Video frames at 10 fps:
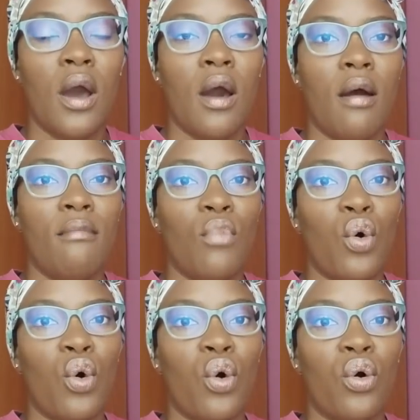
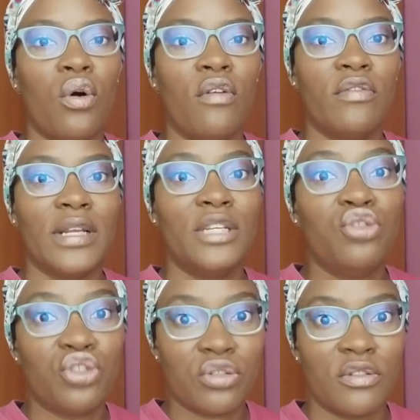more of a
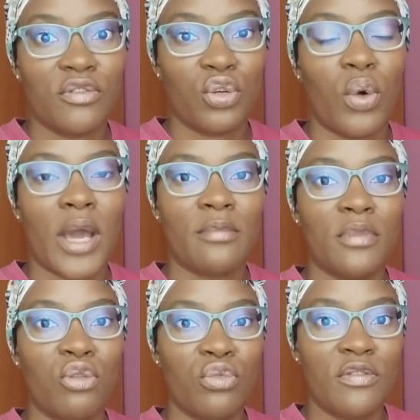literature review. I'm
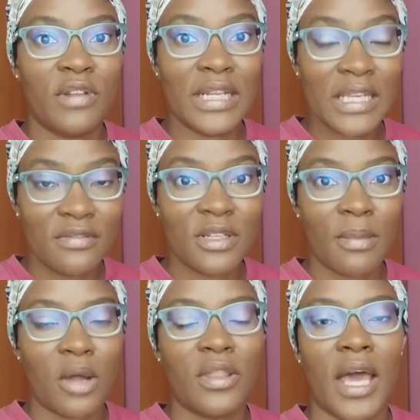relieved
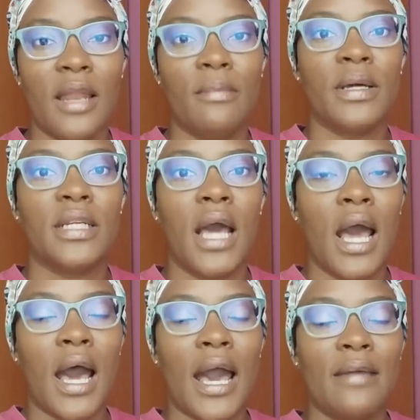about that, but
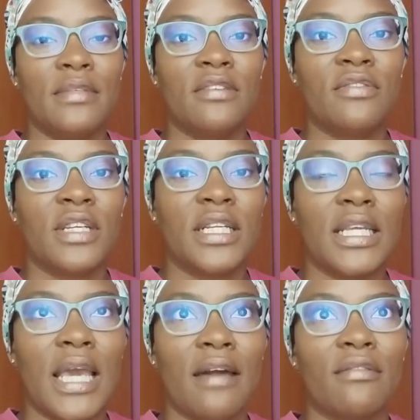I'm definitely
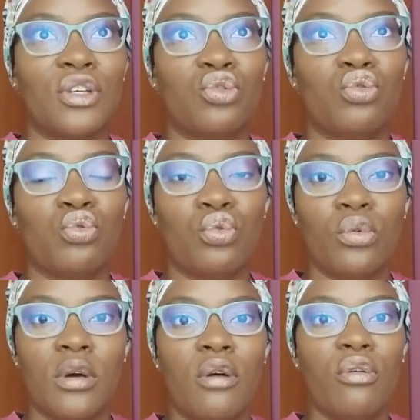having to
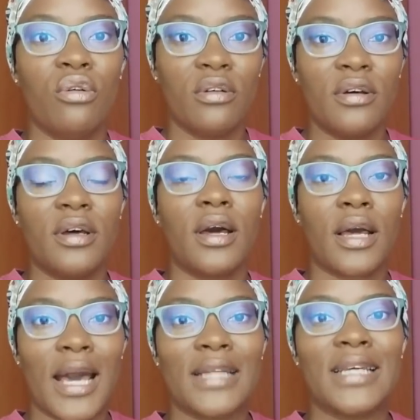
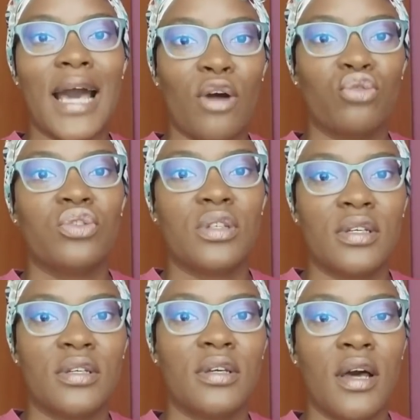cut out
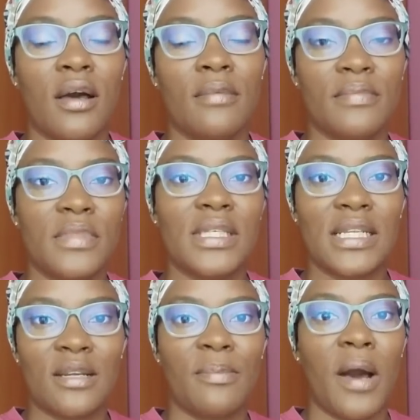
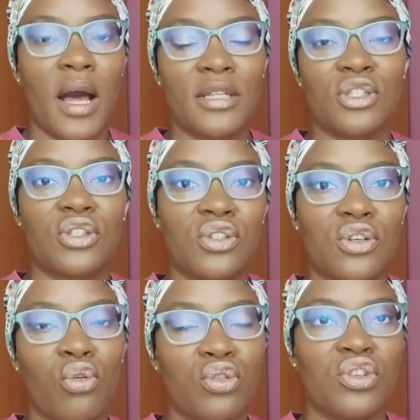certain parts
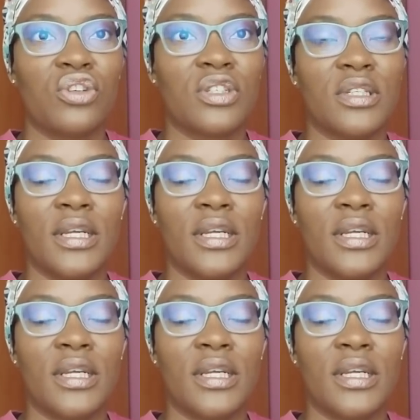or certain